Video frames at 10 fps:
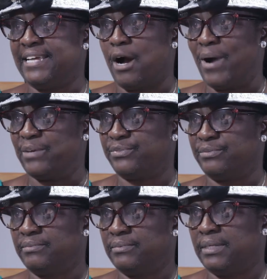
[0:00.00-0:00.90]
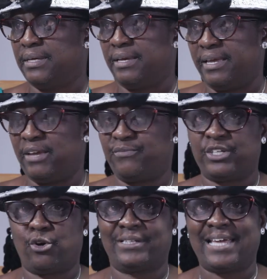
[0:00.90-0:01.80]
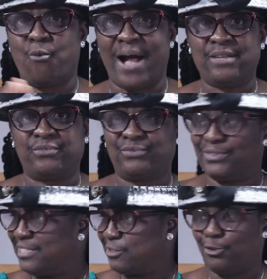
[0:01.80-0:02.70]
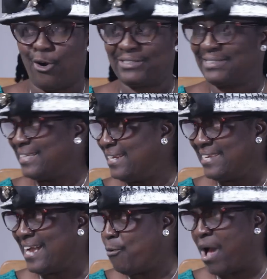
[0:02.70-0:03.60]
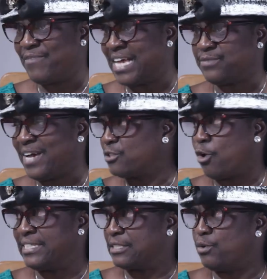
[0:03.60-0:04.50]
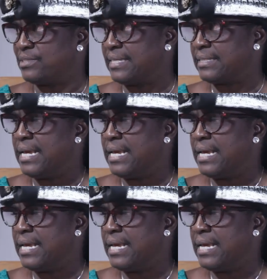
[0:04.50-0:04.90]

legal wife. Every other wife is not a legal wife as far as God is concerned.